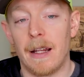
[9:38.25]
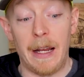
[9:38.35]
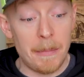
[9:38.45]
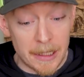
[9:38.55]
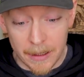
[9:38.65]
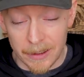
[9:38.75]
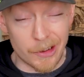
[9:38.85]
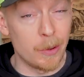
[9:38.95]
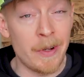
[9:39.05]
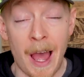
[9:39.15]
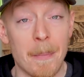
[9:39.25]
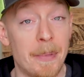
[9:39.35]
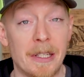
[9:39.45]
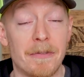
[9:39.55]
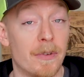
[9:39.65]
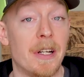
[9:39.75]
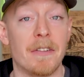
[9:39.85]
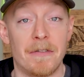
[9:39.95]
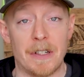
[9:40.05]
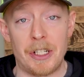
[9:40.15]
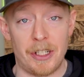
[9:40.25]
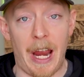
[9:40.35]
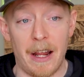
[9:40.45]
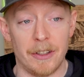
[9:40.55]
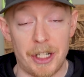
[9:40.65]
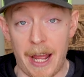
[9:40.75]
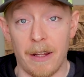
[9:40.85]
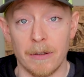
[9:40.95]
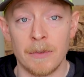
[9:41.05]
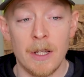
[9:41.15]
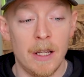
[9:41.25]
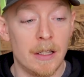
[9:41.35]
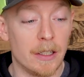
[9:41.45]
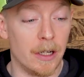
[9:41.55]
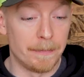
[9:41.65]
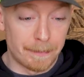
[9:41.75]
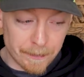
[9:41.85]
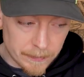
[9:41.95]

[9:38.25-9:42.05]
and I mean like, do not be afraid to fish shallow. You know,